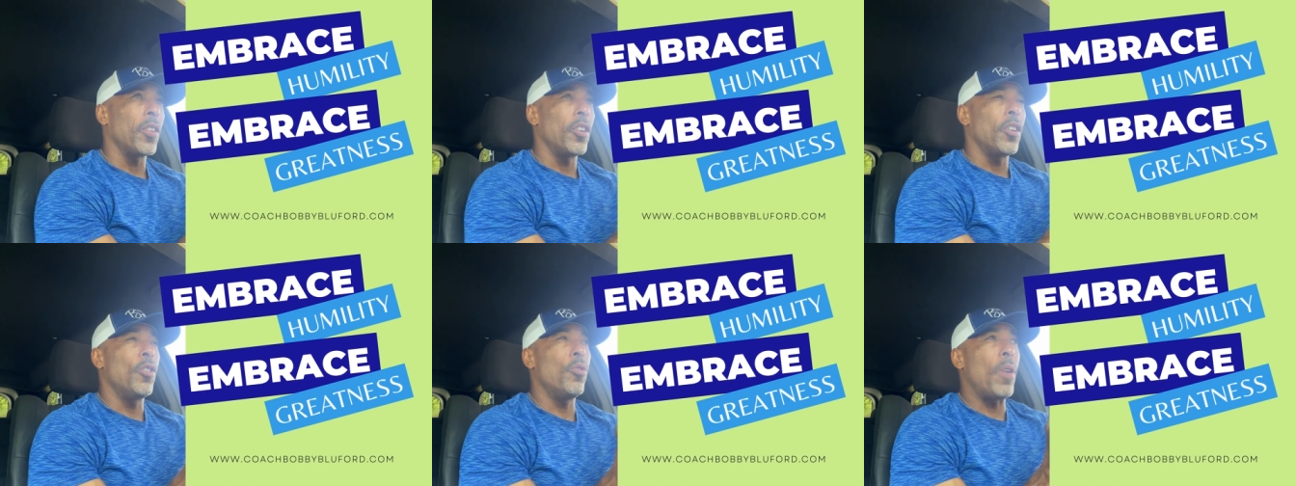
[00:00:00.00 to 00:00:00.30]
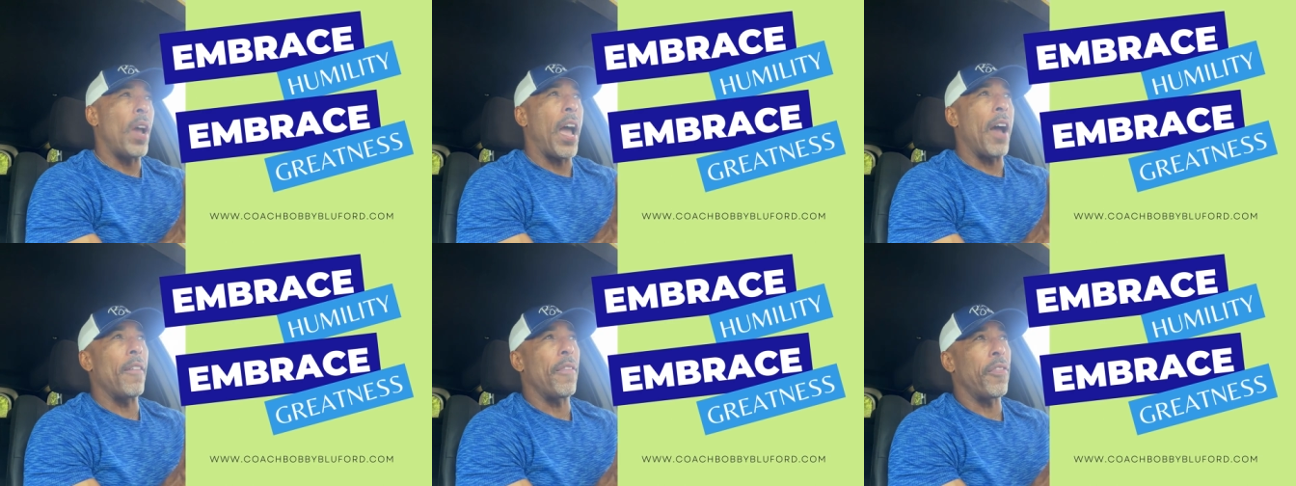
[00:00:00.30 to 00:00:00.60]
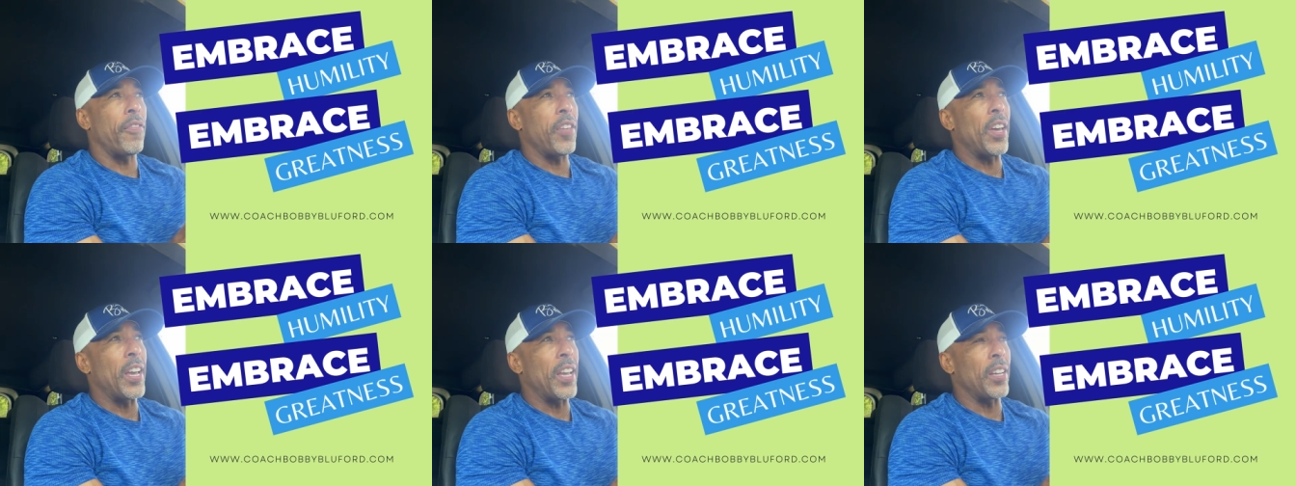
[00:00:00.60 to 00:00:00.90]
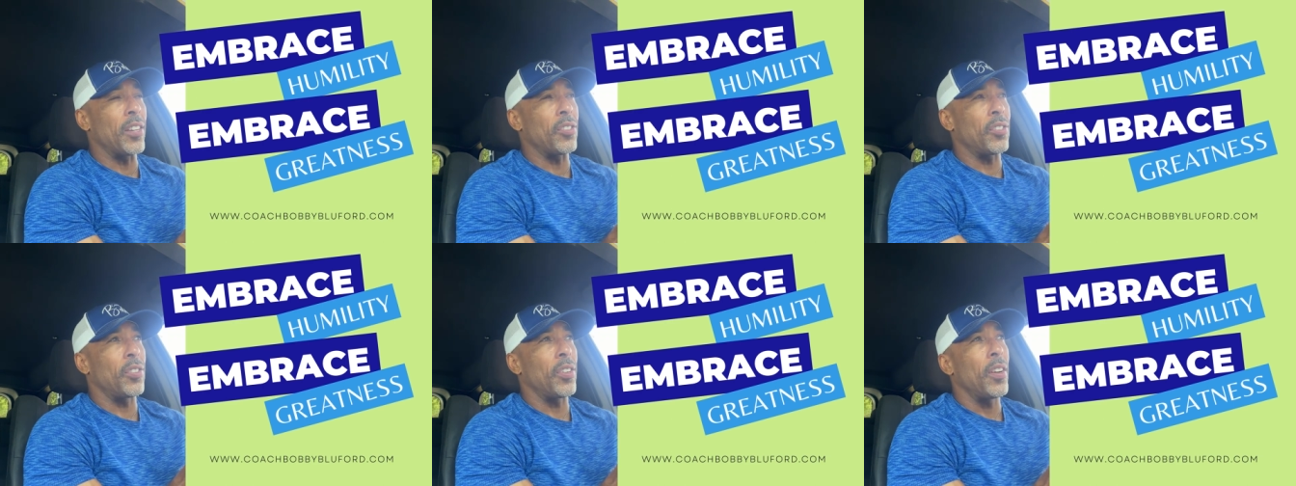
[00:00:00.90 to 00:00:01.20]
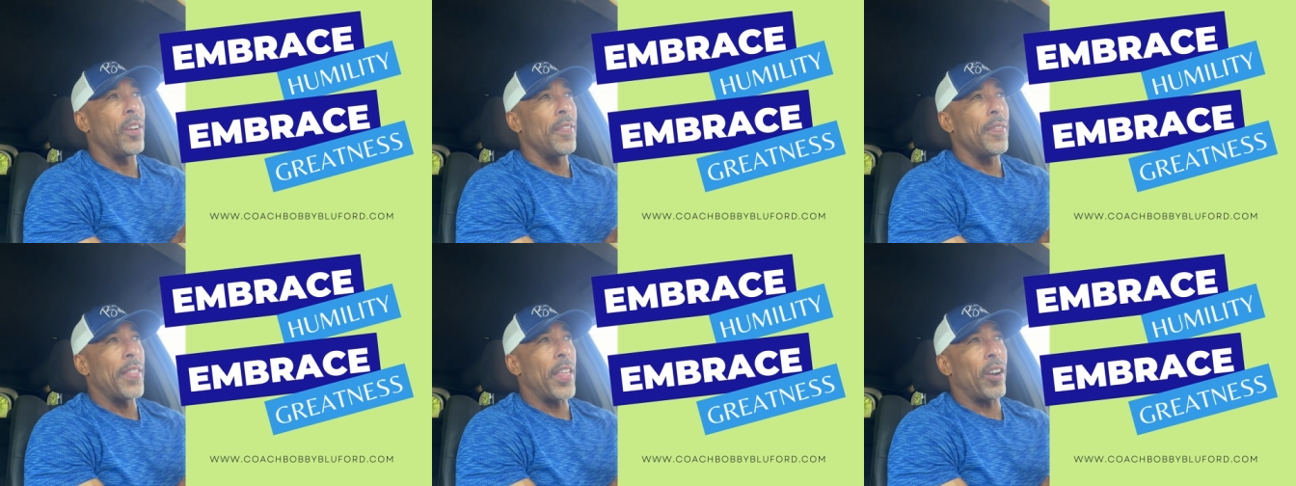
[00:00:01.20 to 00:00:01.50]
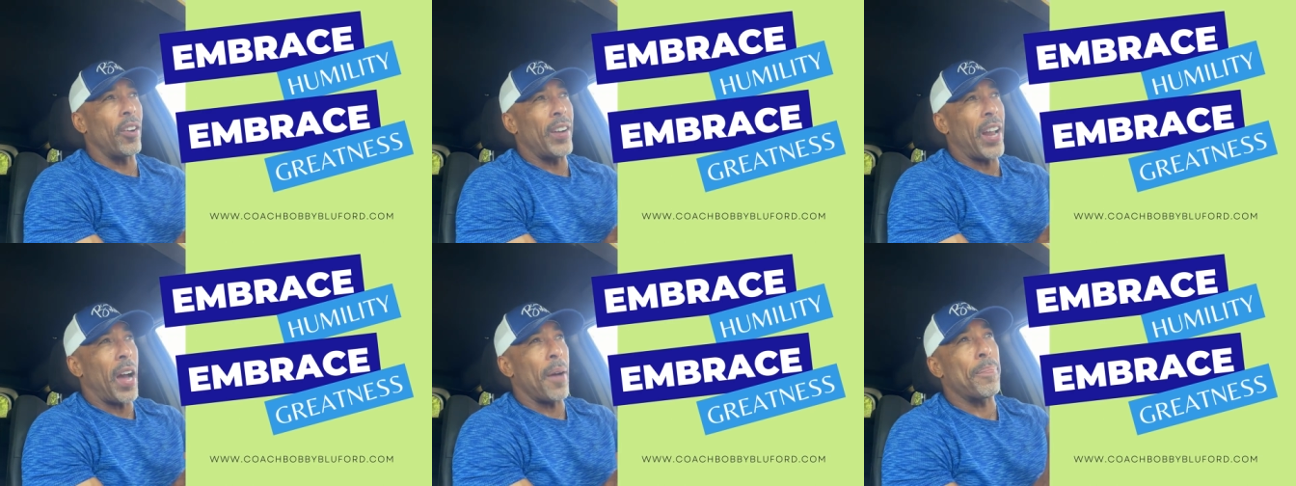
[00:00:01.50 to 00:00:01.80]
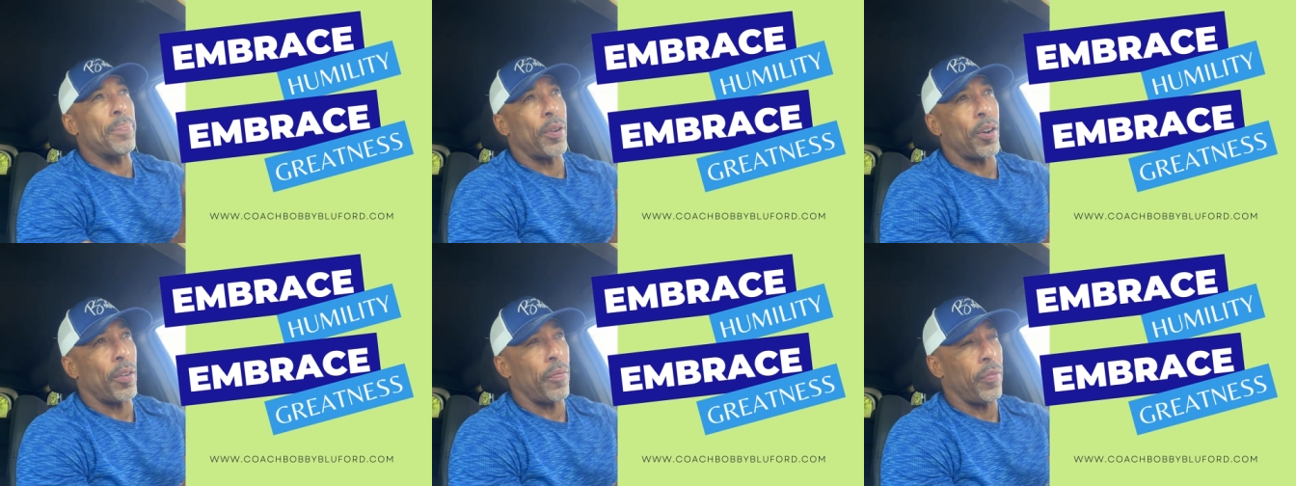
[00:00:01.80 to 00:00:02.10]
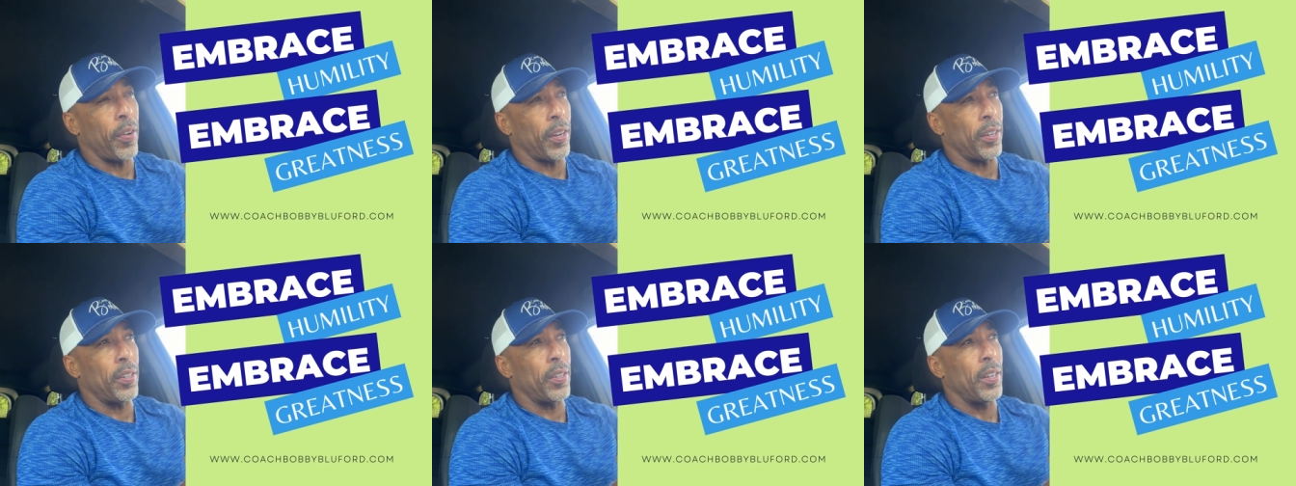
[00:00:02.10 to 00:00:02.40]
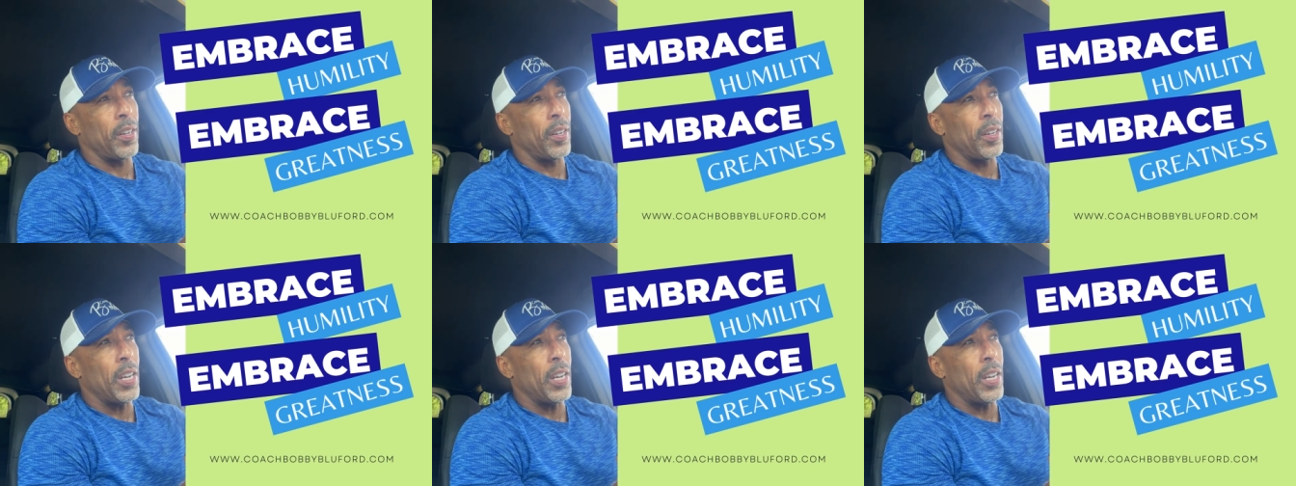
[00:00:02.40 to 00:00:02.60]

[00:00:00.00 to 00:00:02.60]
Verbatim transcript: who have things that are not perfect,